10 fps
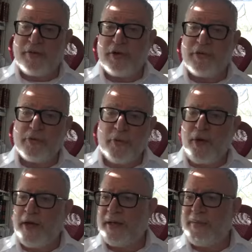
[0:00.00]
finest
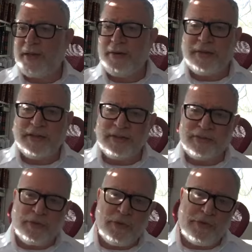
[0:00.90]
wine. I'm not going to go into
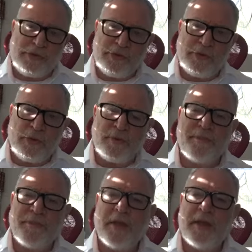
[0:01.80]
details. Of course, this is all
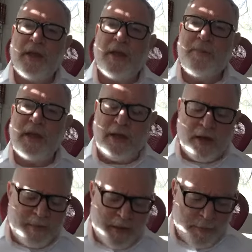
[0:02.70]

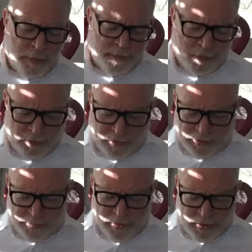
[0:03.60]

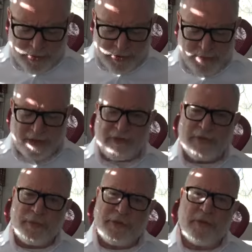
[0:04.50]
metamorphical expressions
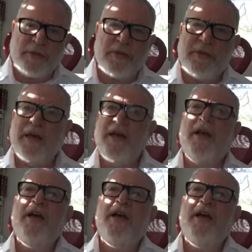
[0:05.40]
of what's going to be.